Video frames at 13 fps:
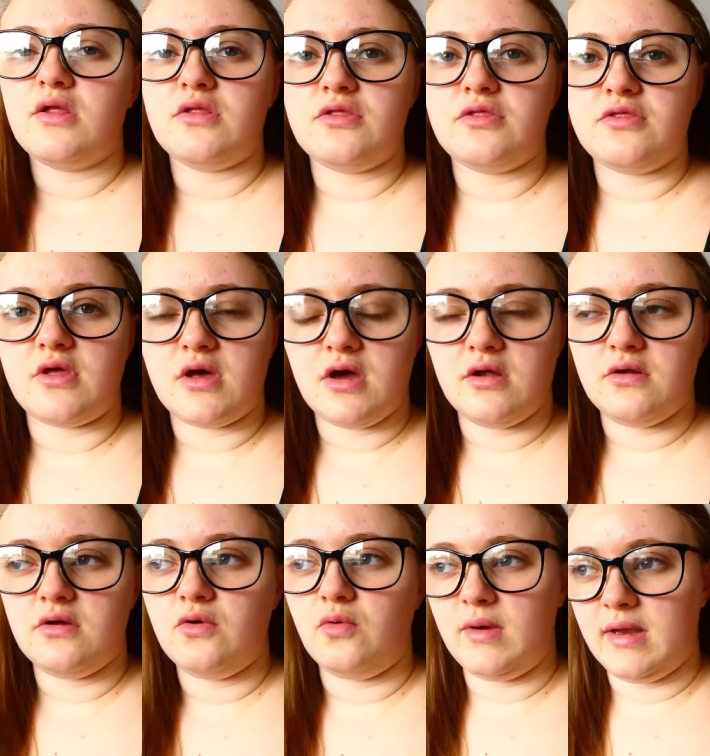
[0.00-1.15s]
third
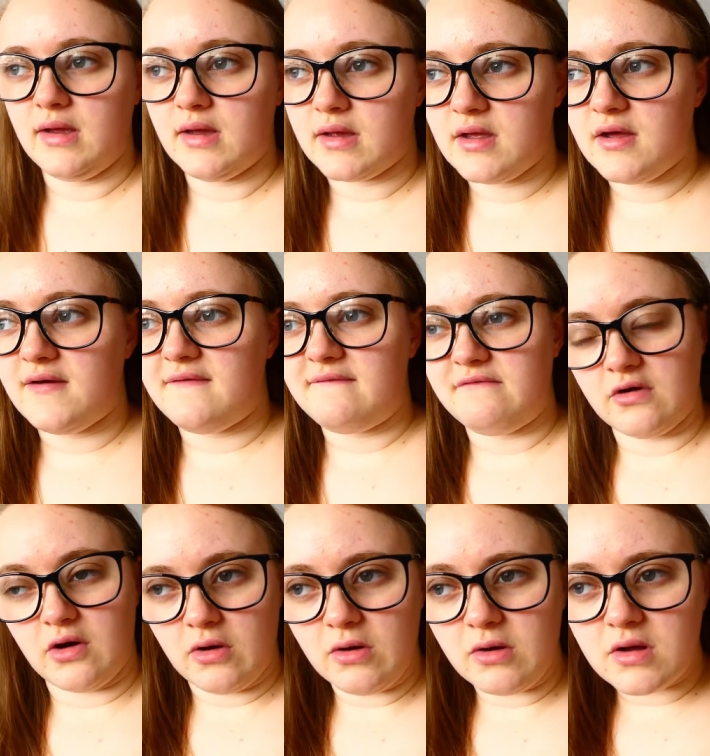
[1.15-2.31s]
week
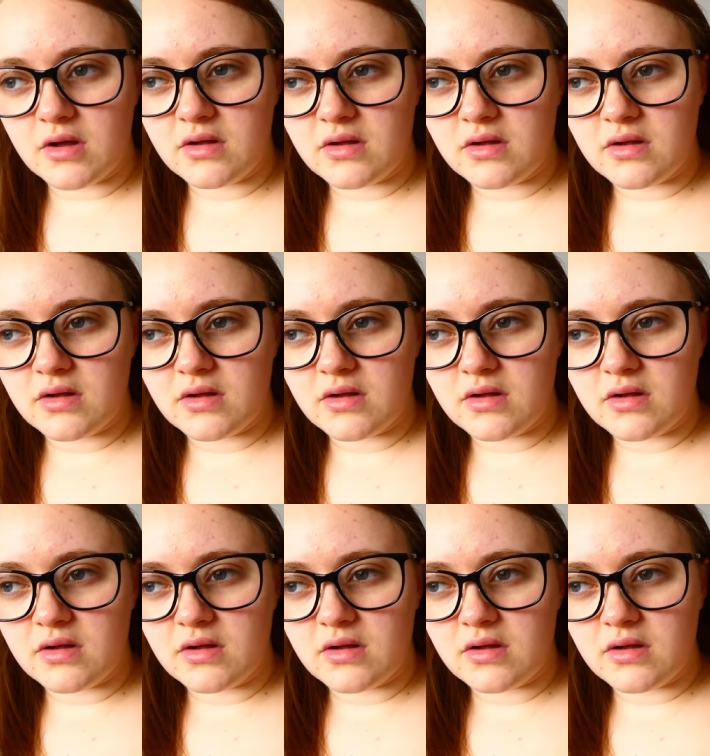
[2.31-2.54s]
vlog